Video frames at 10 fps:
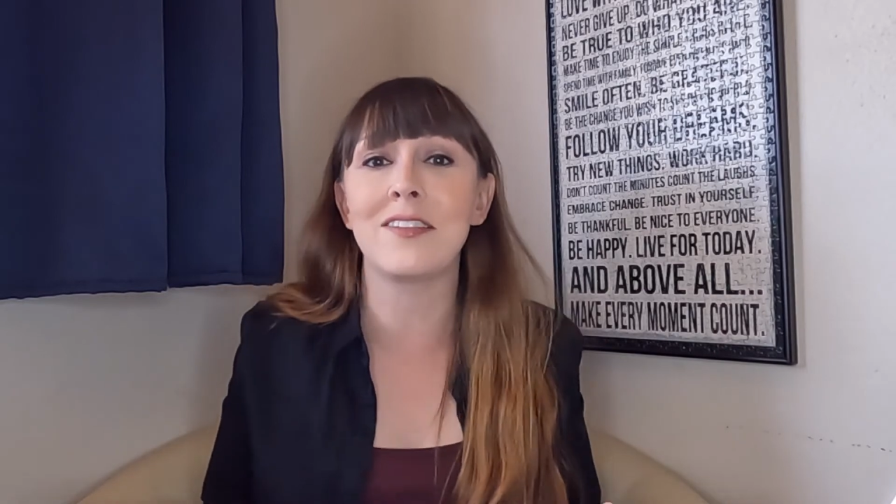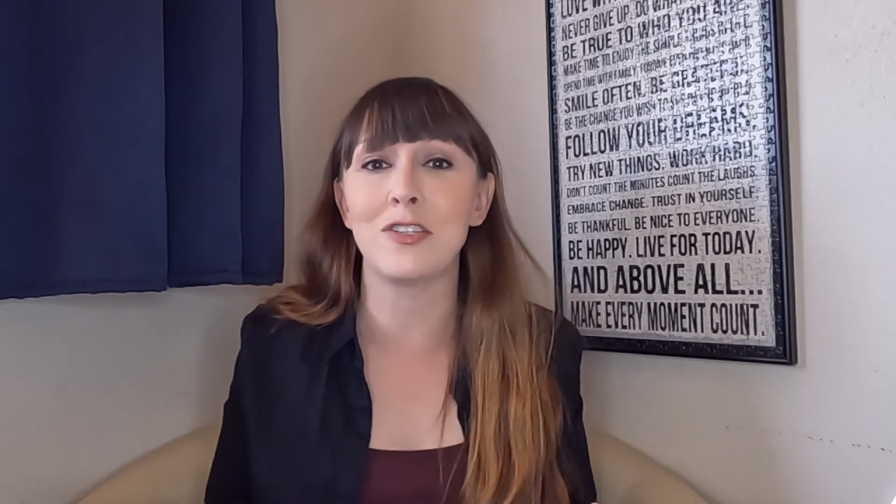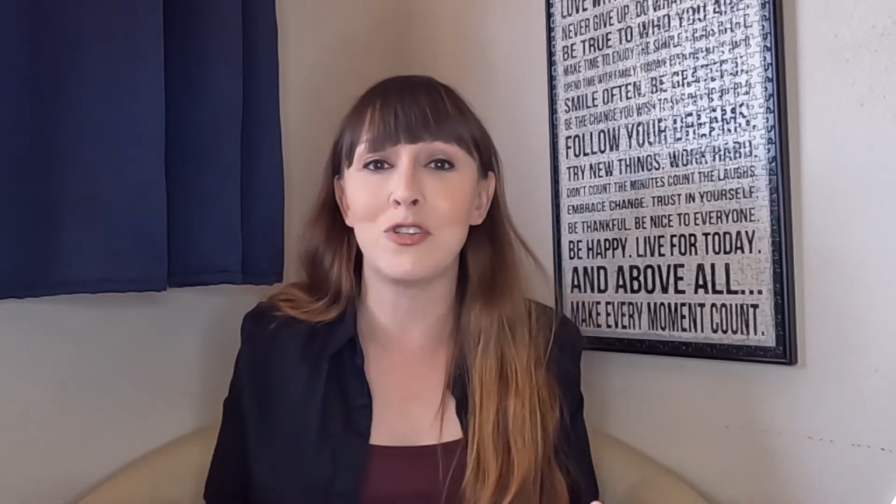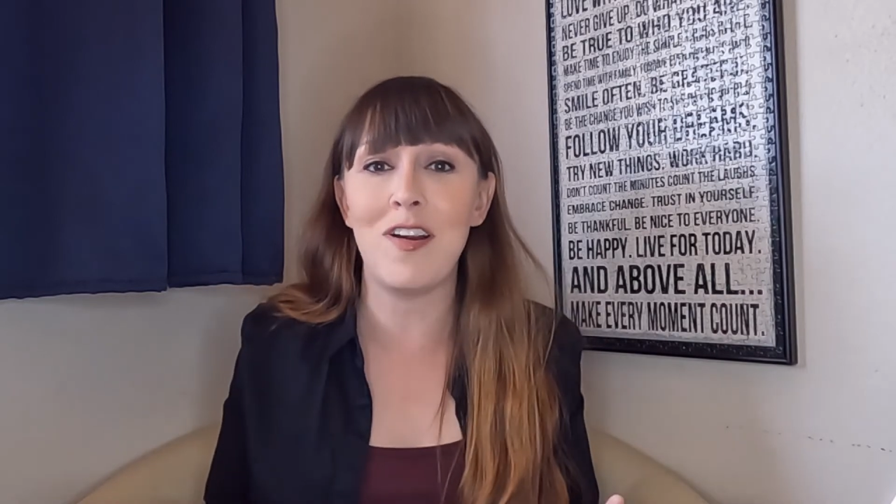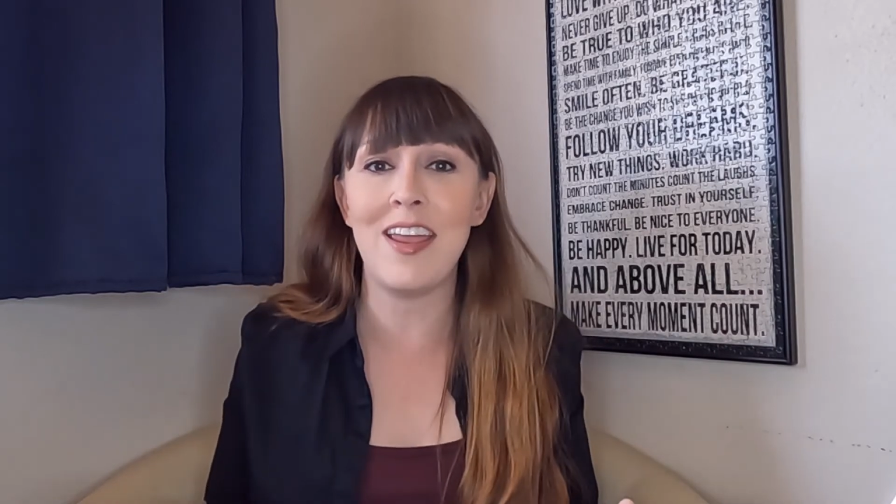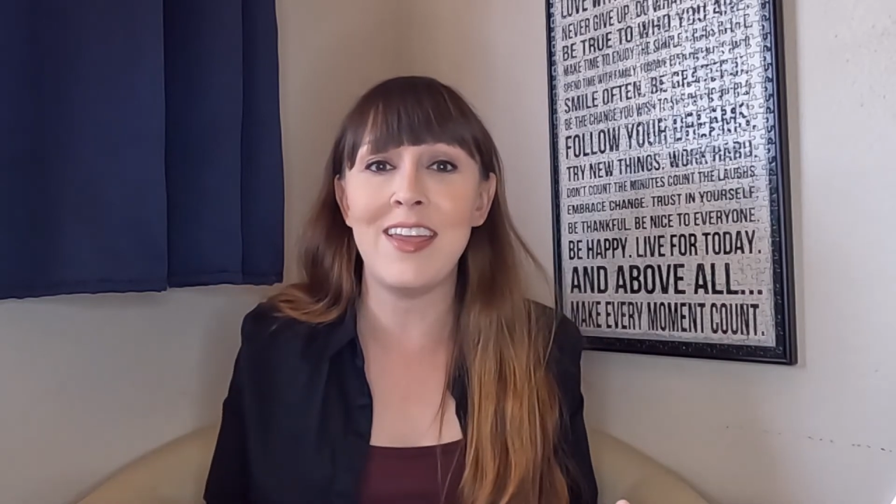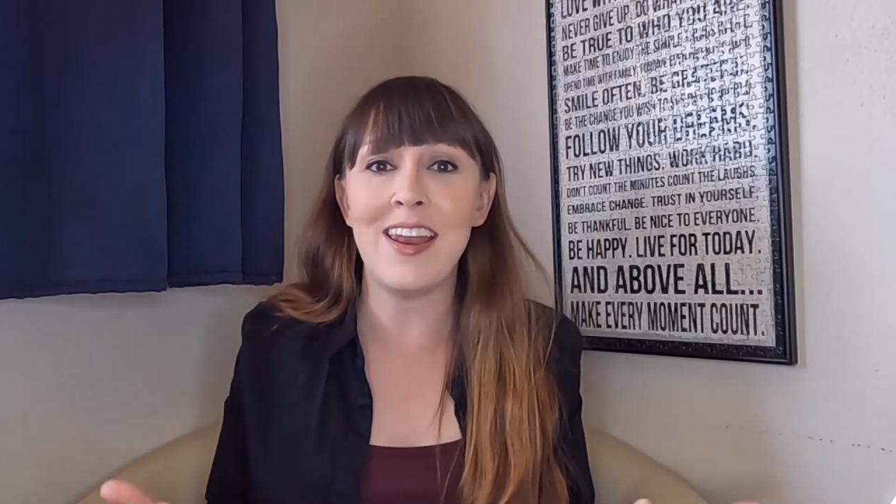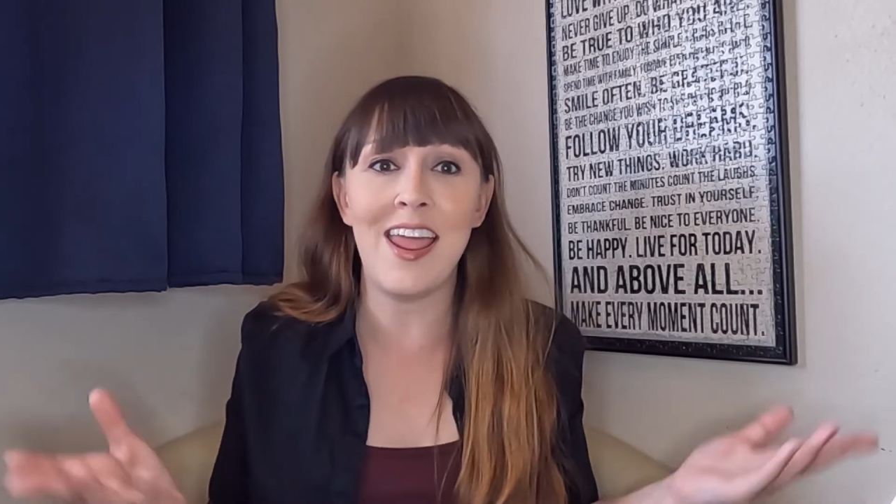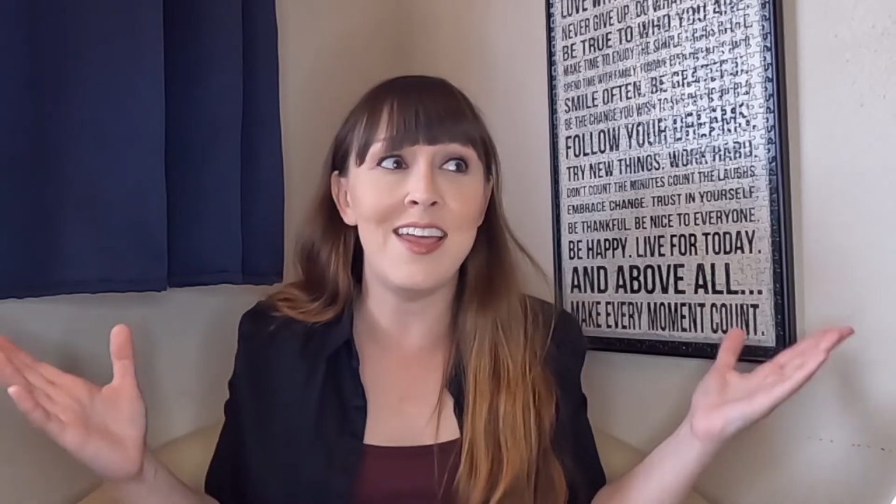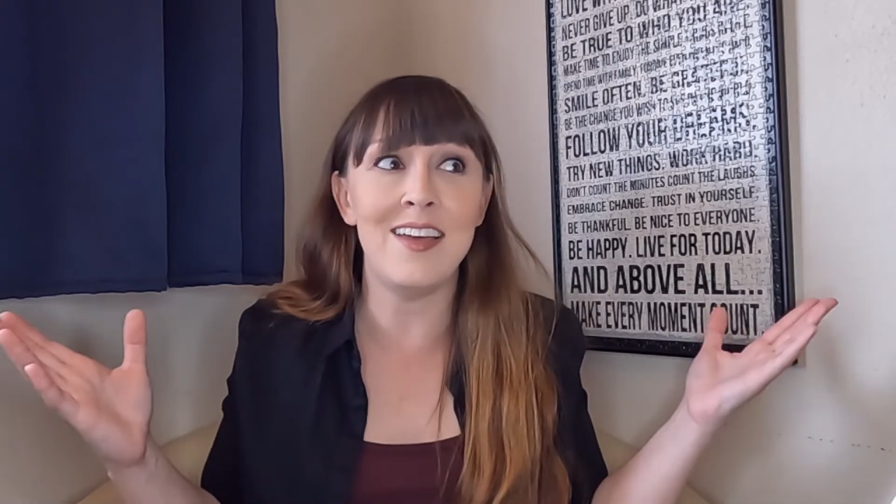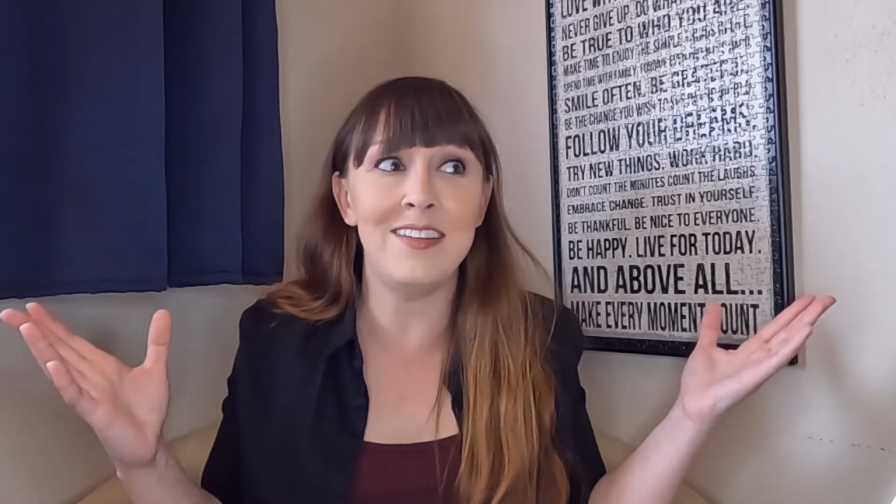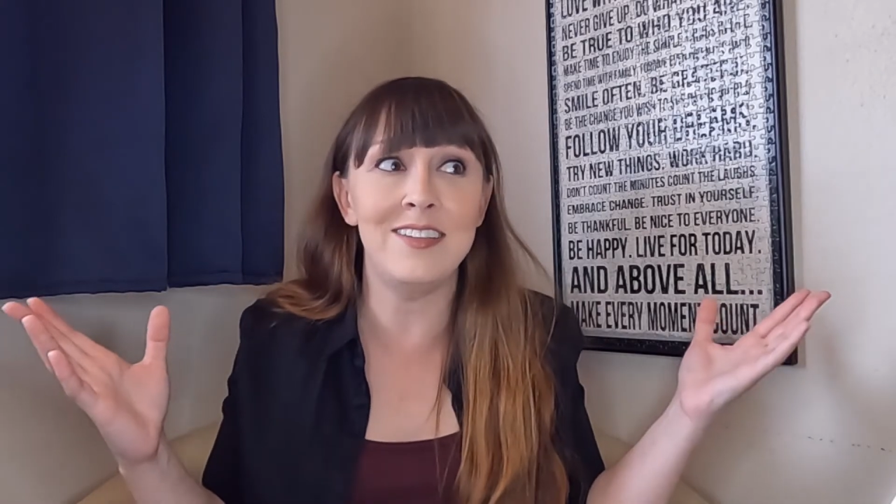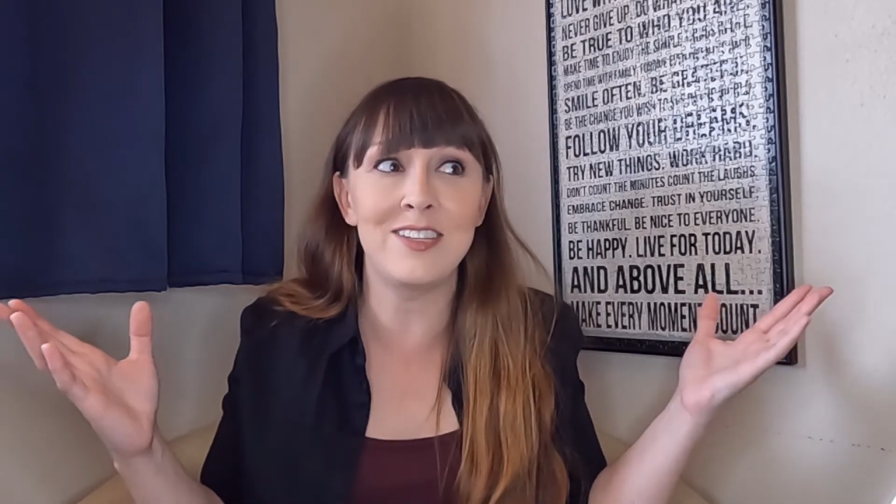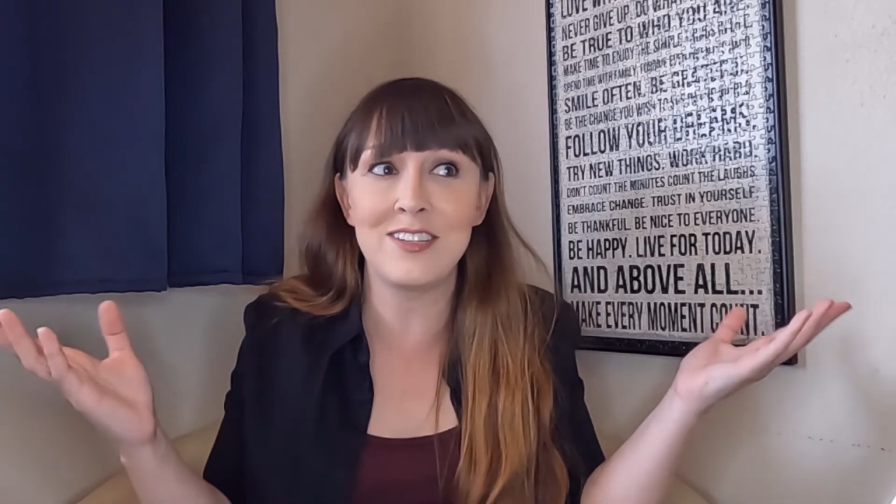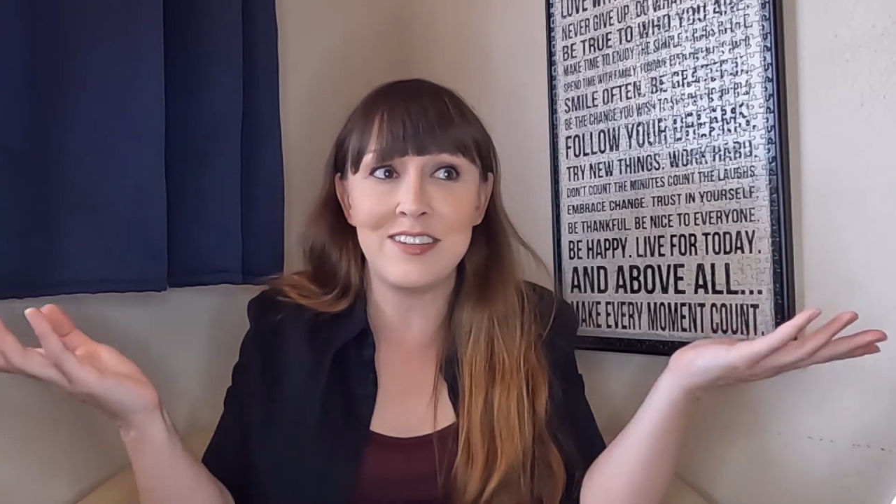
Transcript: the train and